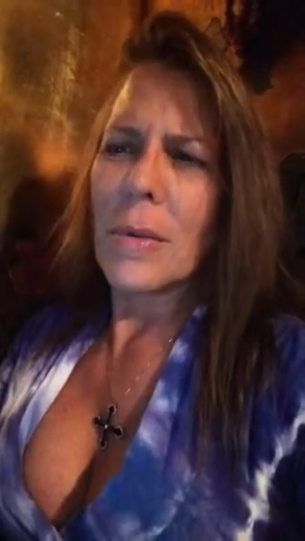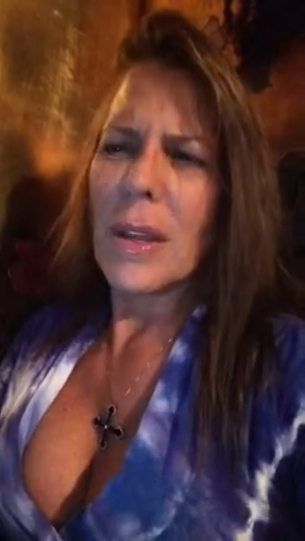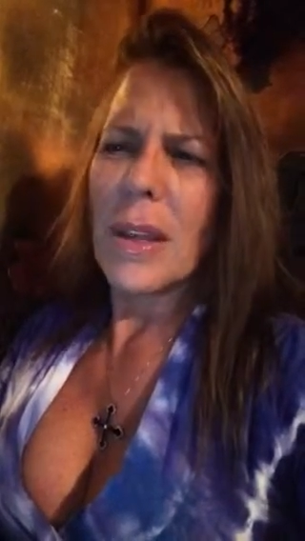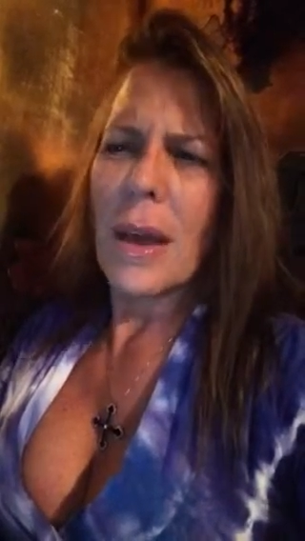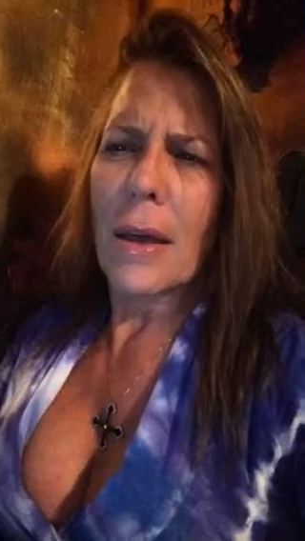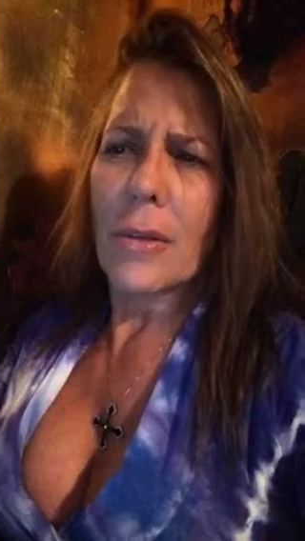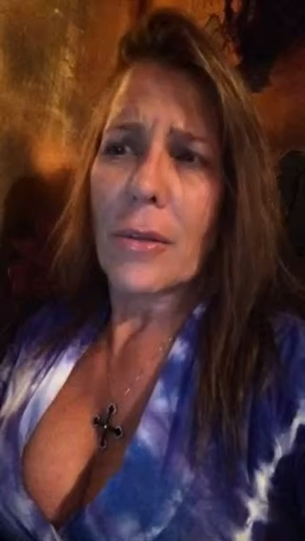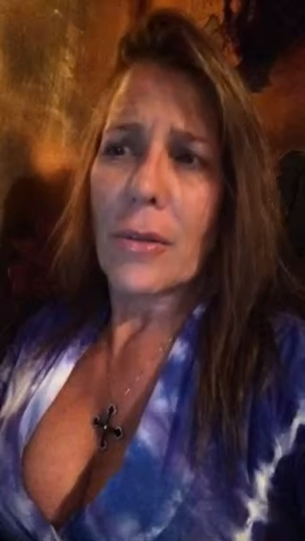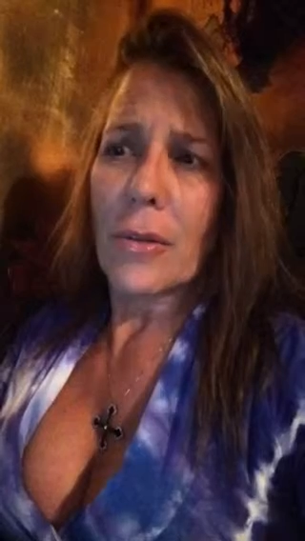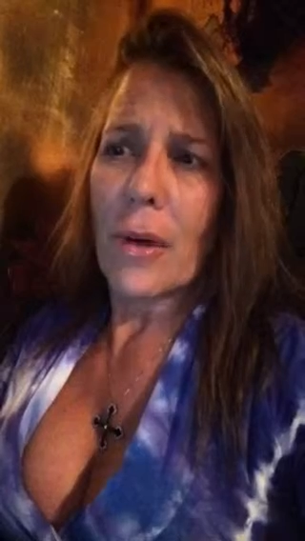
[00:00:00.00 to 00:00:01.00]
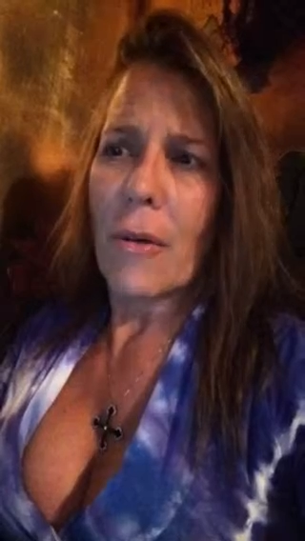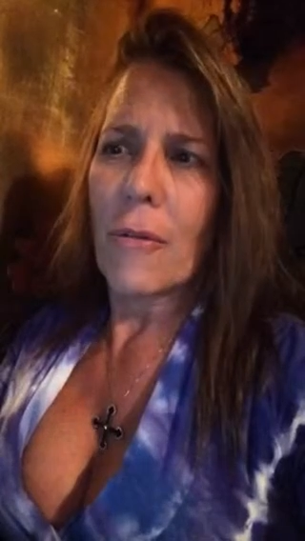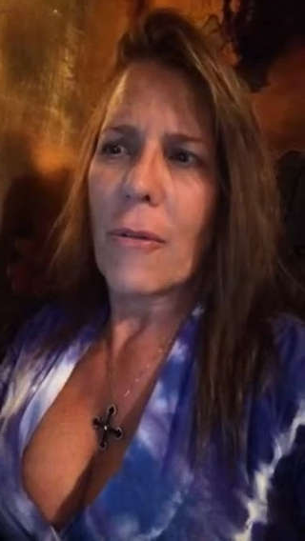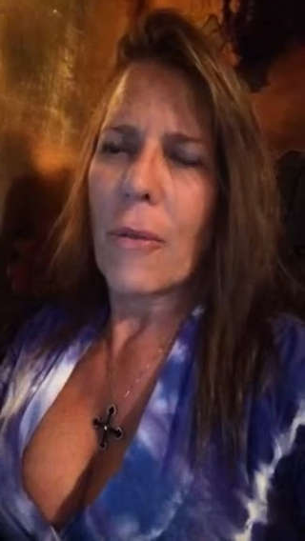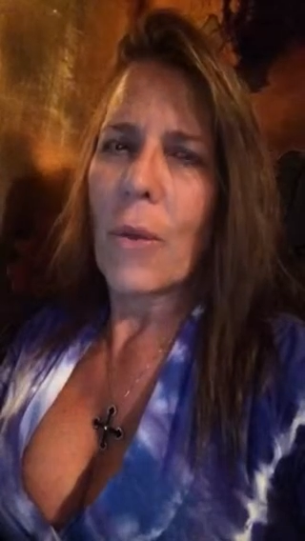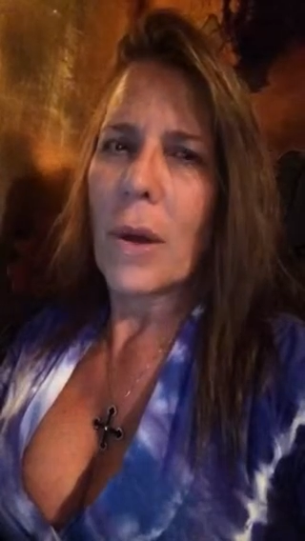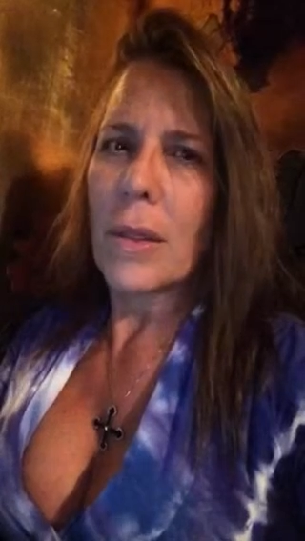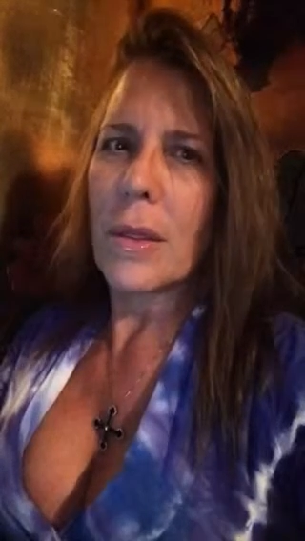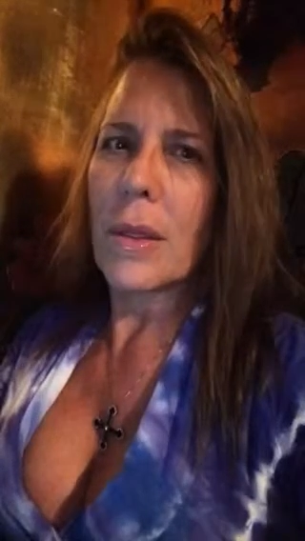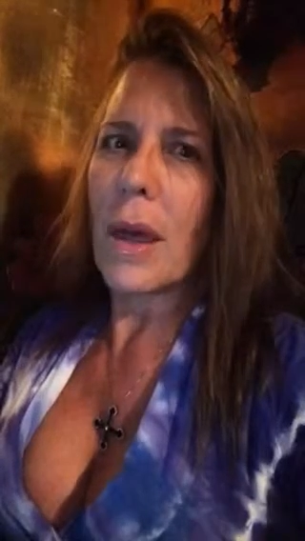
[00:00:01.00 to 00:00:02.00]
Really ask yourself, what
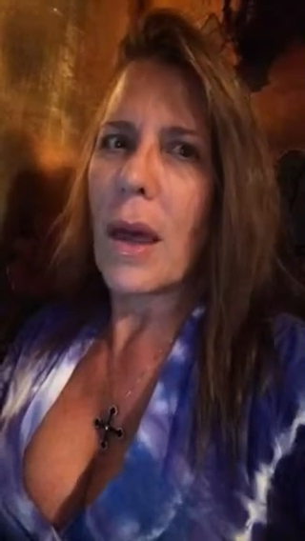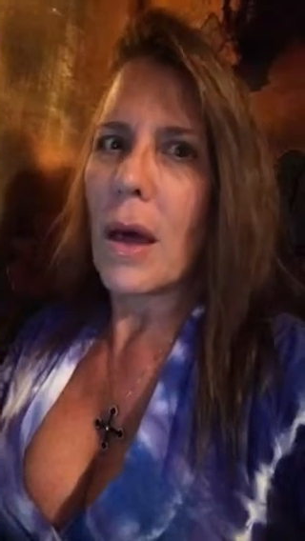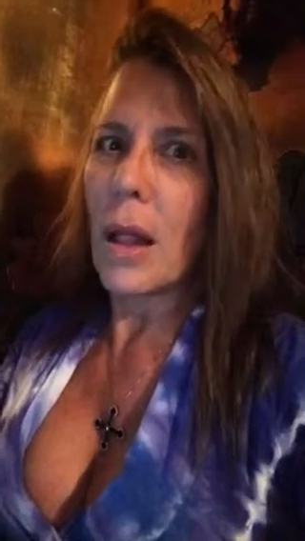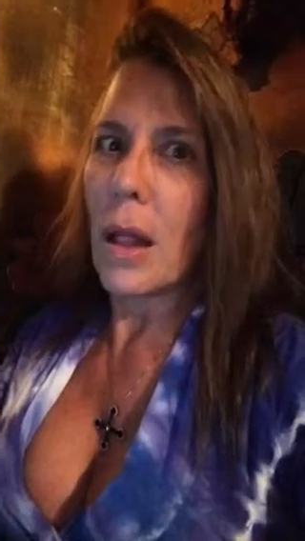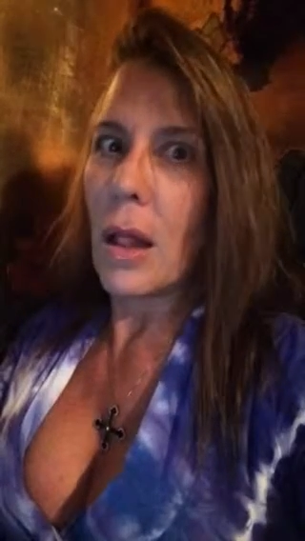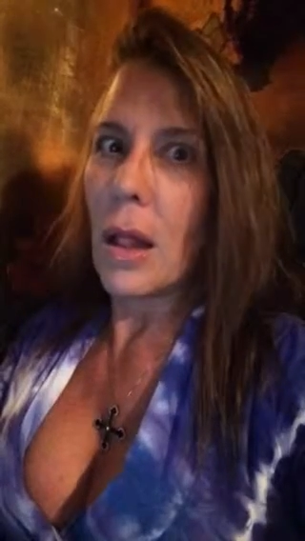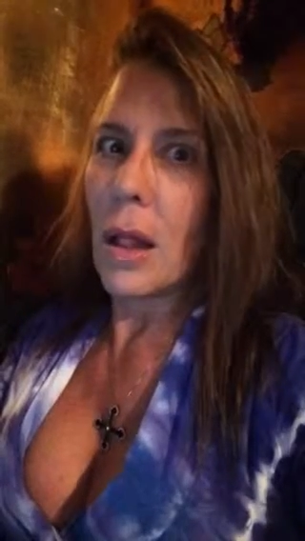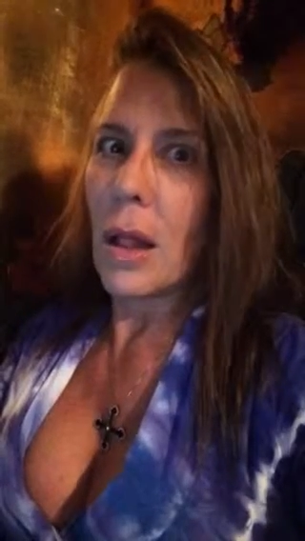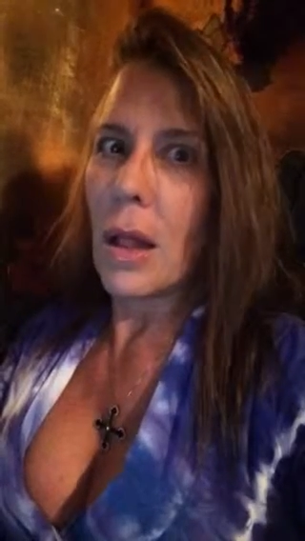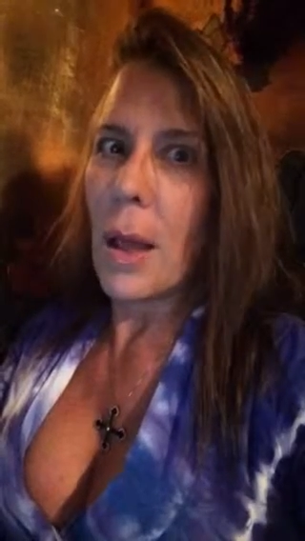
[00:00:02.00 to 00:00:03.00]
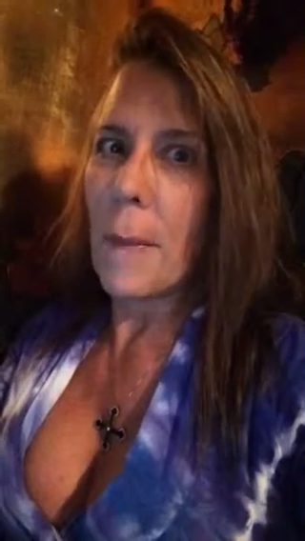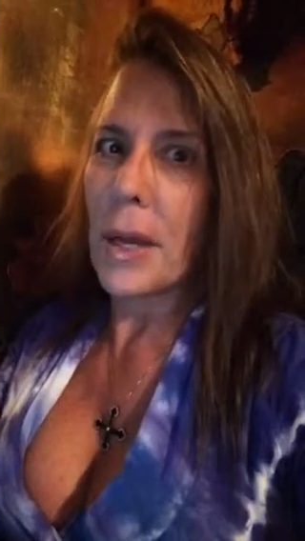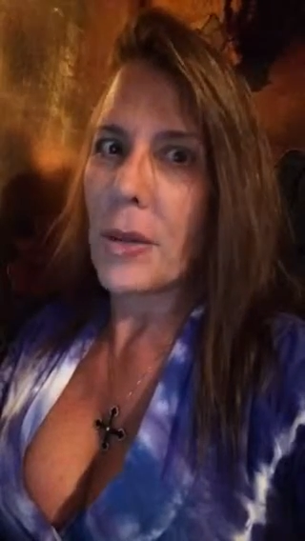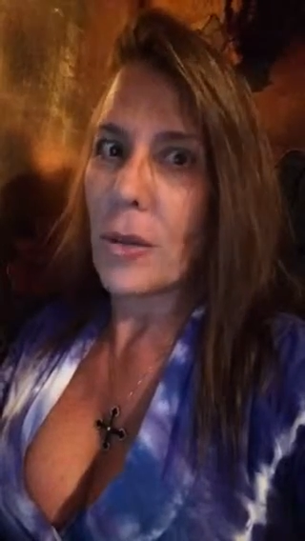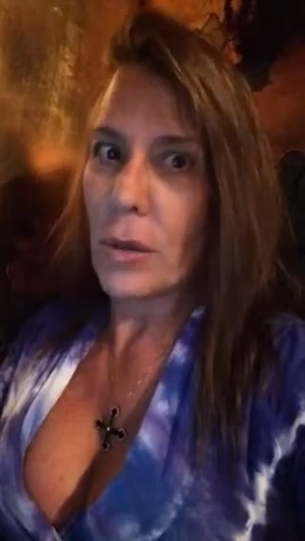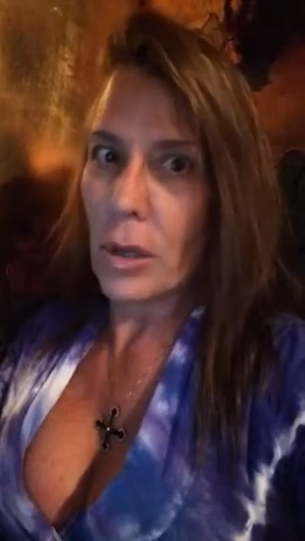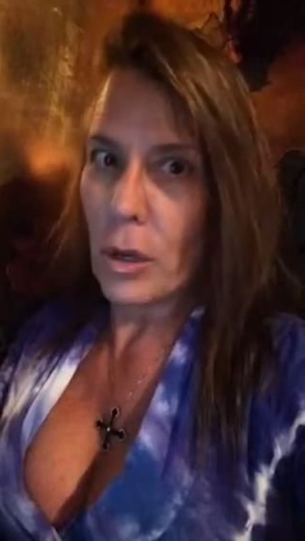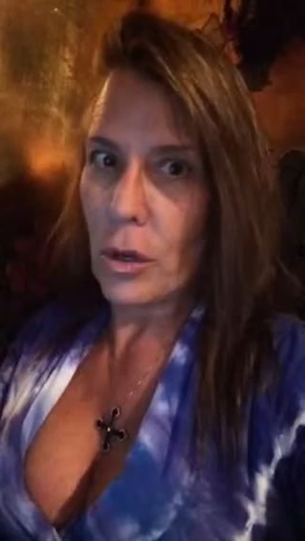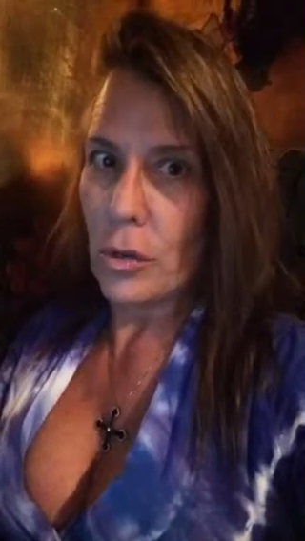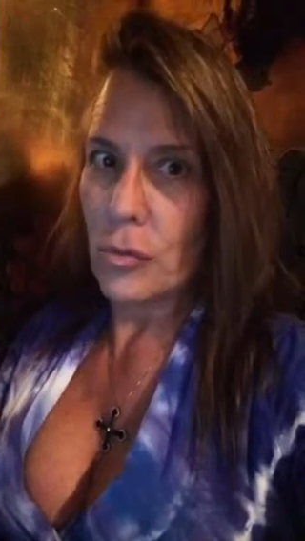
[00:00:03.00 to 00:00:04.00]
the hell am I doing
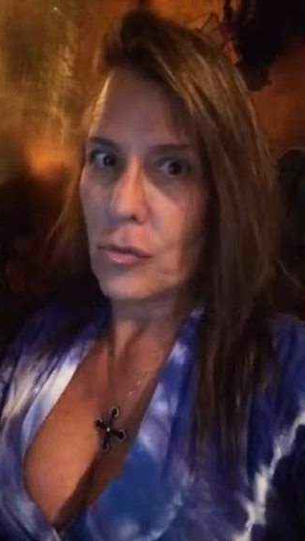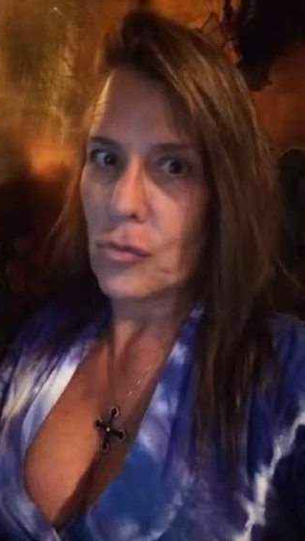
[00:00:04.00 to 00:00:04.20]
here?